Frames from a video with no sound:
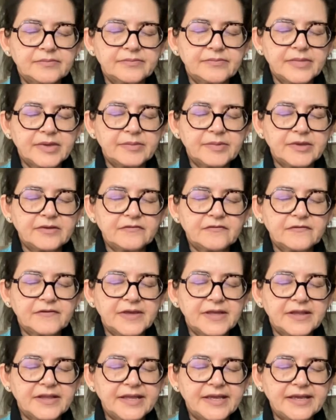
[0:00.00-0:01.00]
maybe
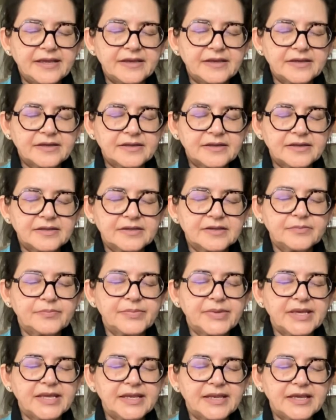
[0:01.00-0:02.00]
feeling the
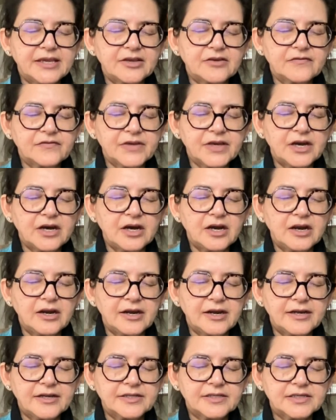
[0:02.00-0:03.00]
beating of your
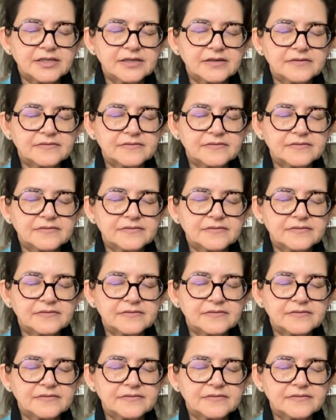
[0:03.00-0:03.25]
heart,